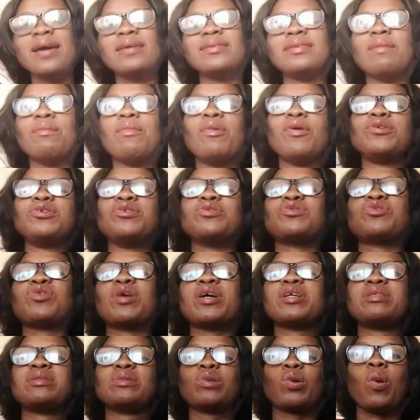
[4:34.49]
The more you
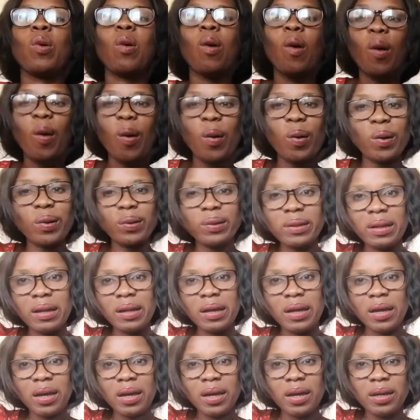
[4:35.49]
try to call,
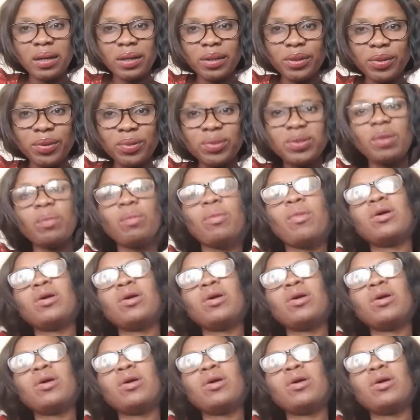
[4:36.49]
the